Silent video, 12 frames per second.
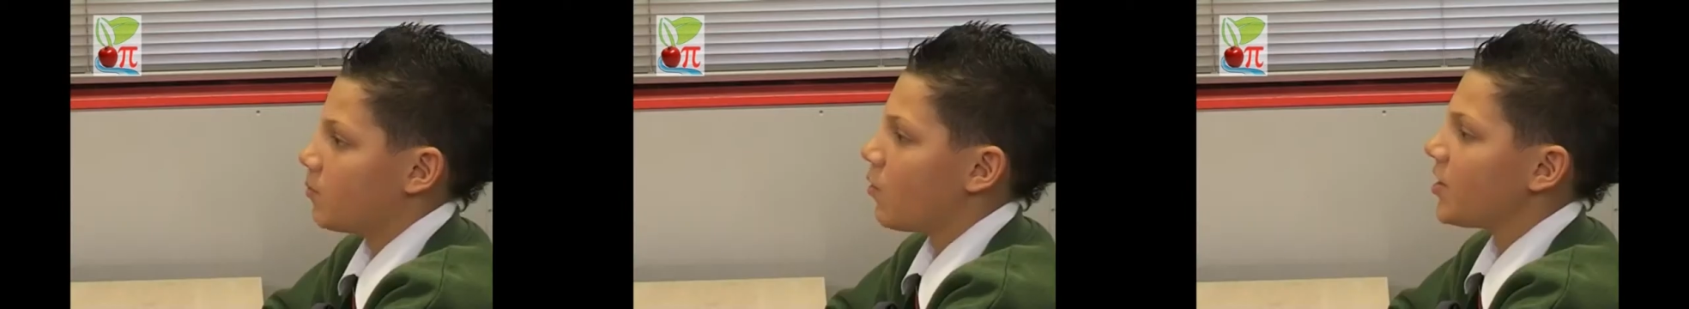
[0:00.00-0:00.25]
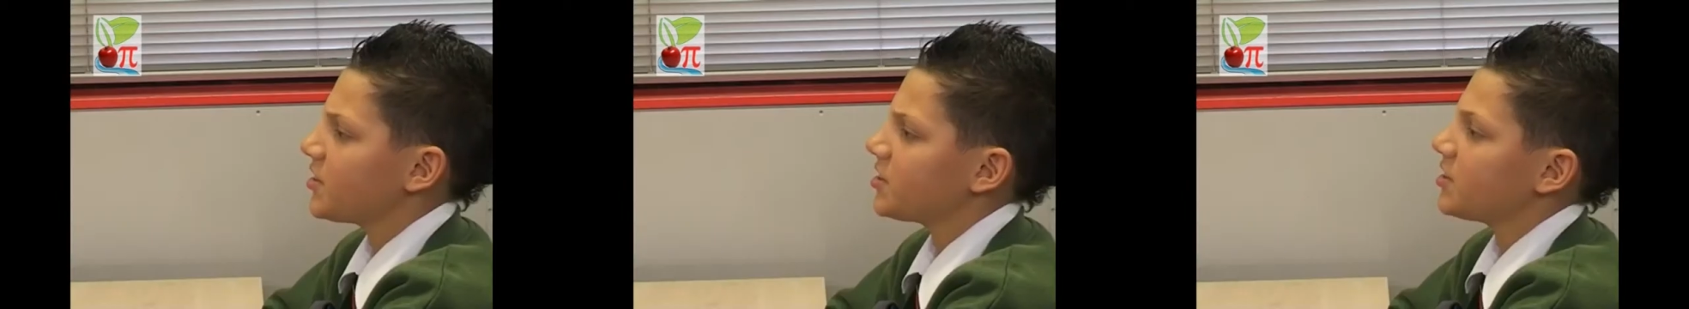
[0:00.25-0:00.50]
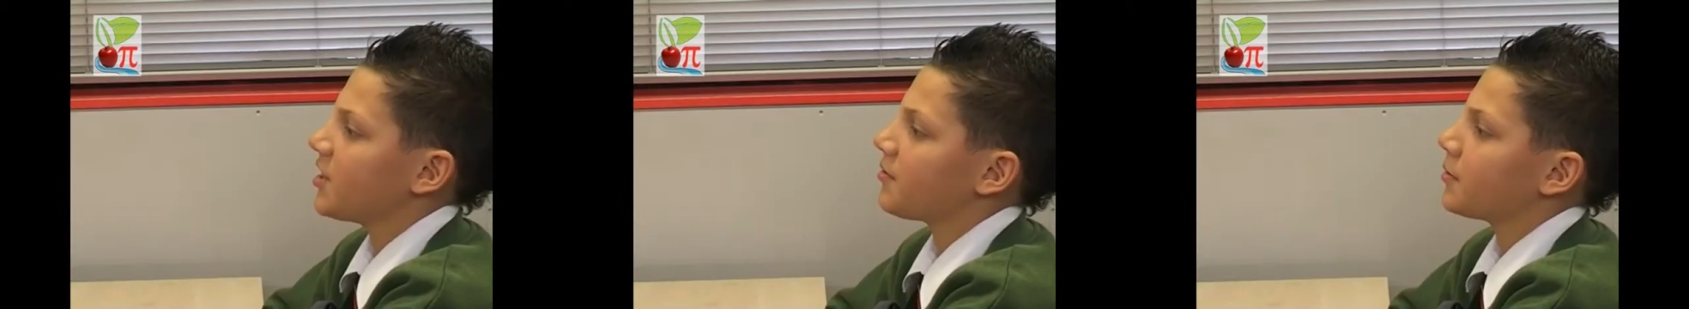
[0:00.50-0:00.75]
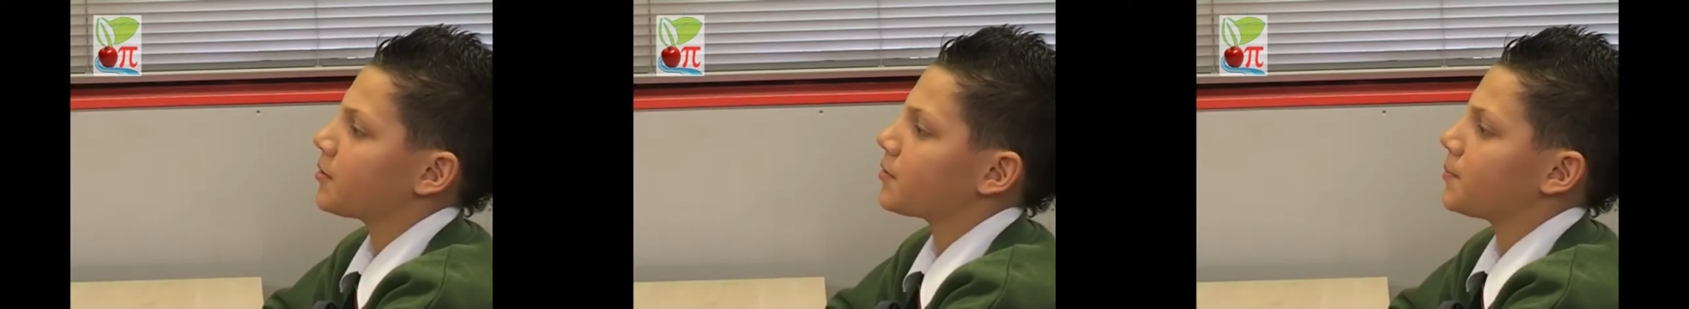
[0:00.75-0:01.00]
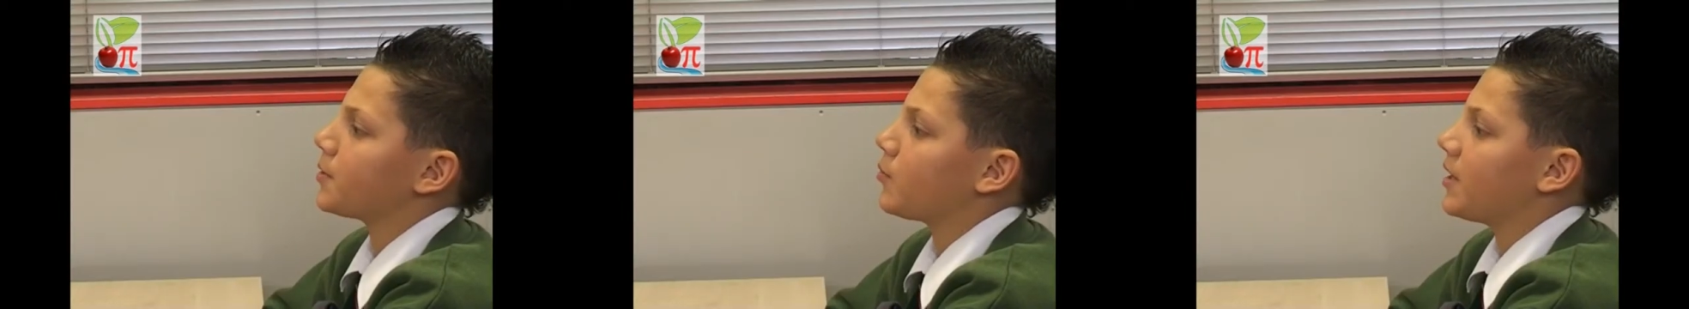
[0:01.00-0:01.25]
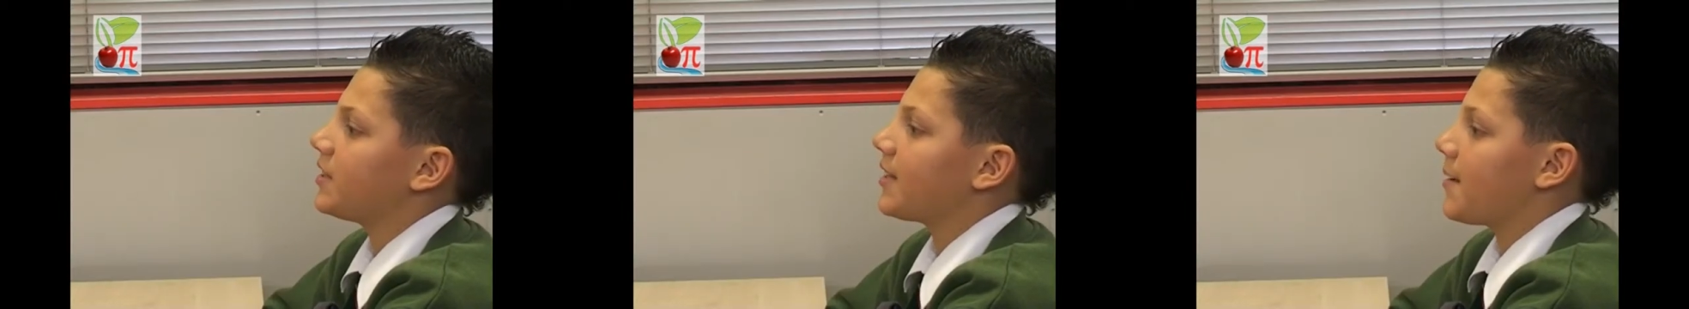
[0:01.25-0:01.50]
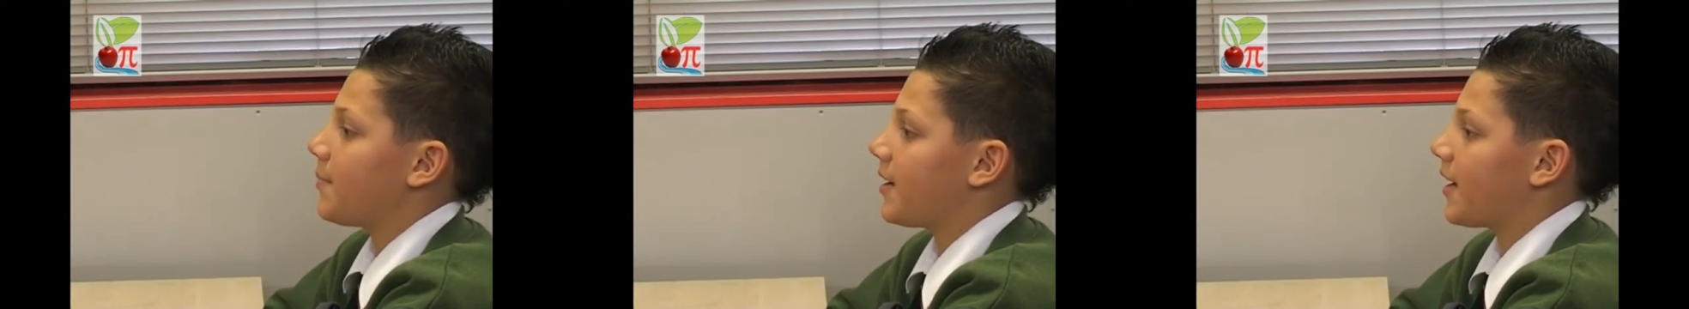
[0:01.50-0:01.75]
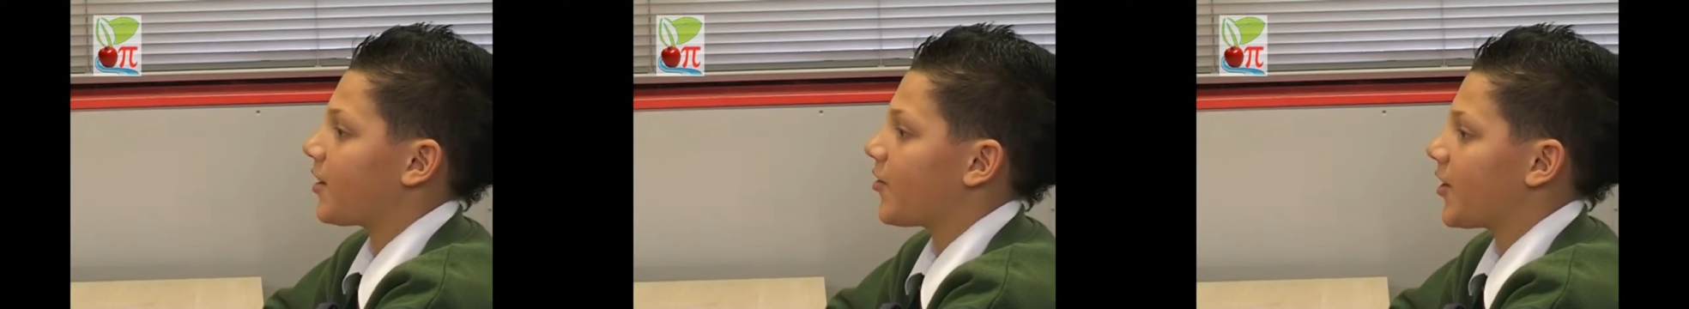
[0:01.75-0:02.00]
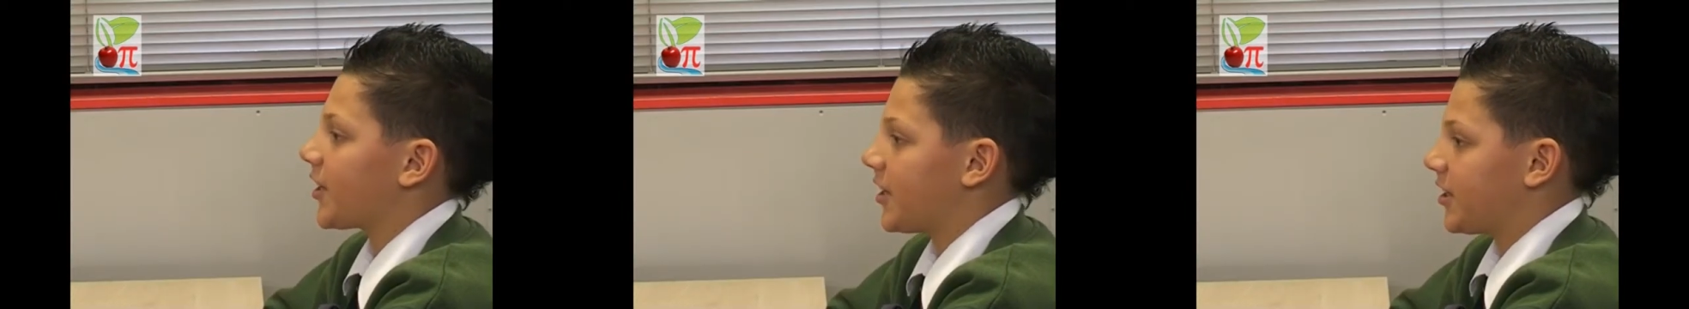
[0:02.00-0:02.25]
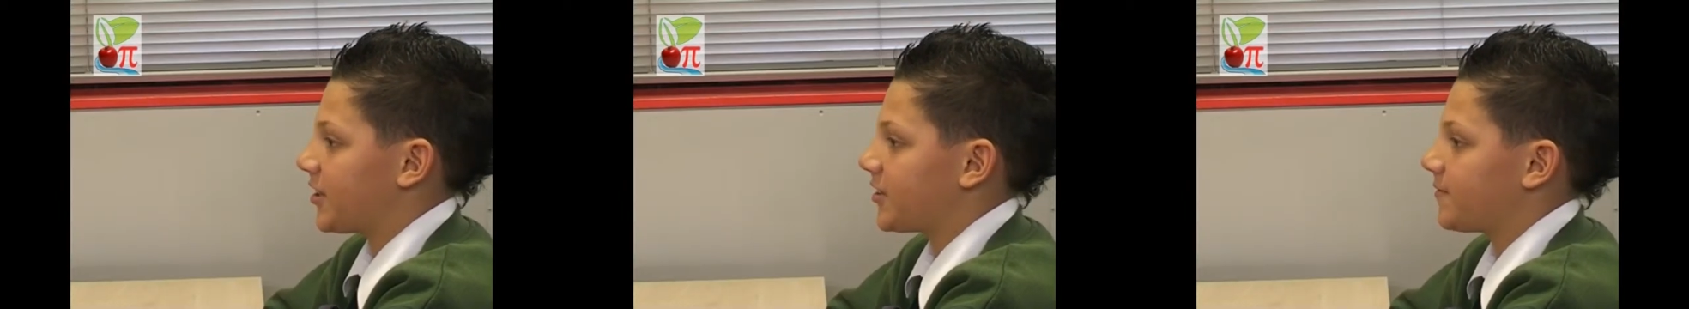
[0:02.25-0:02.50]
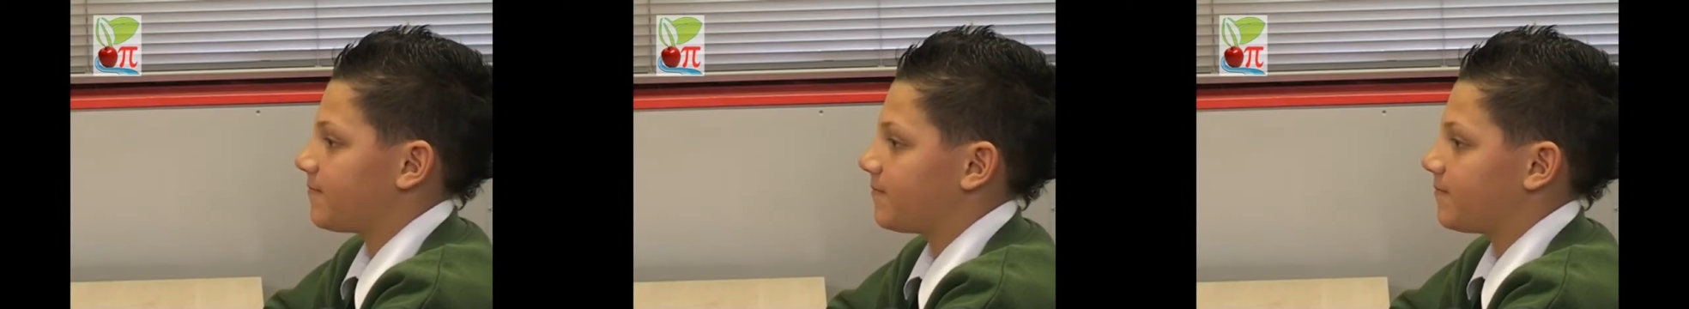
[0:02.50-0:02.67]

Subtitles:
What is the difference between debit and credit card?